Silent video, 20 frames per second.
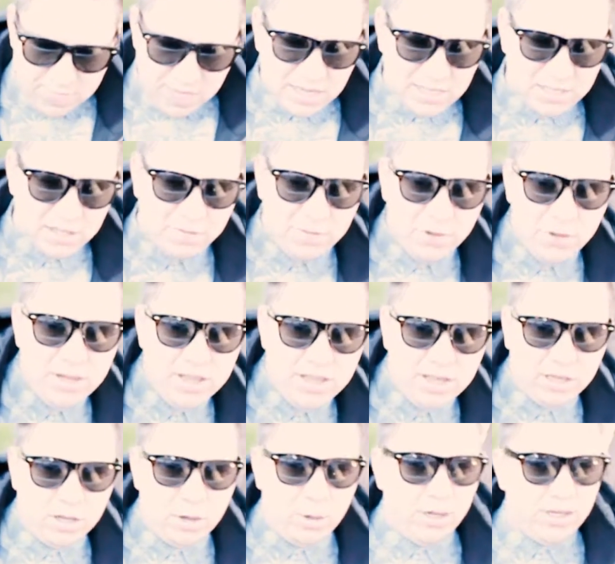And so for you to
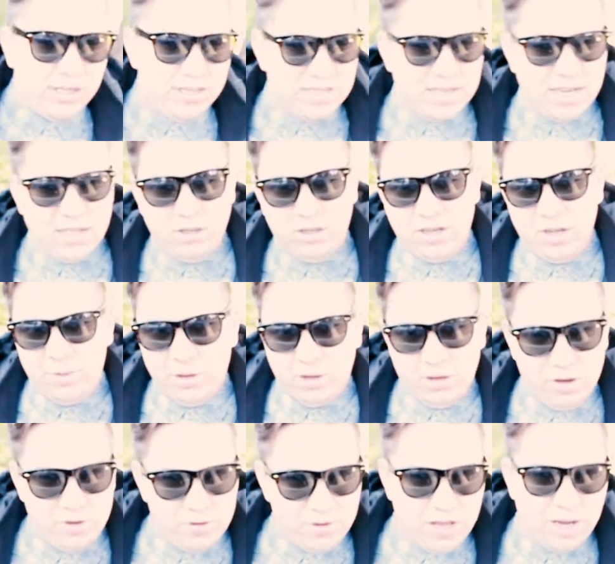then go in and say, look, I'm not
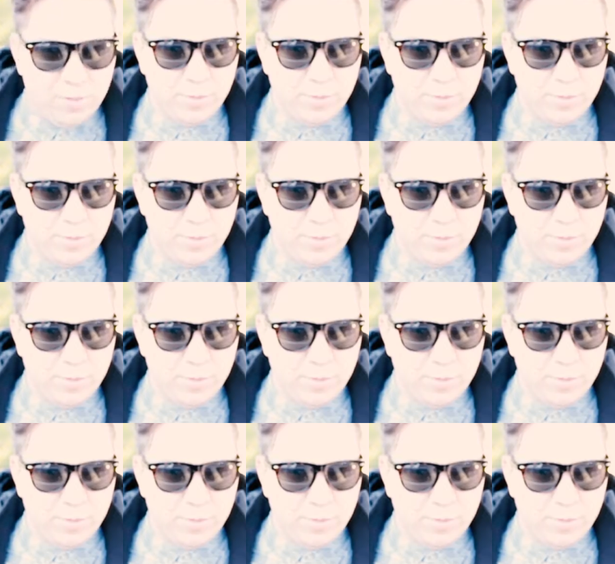going to do that.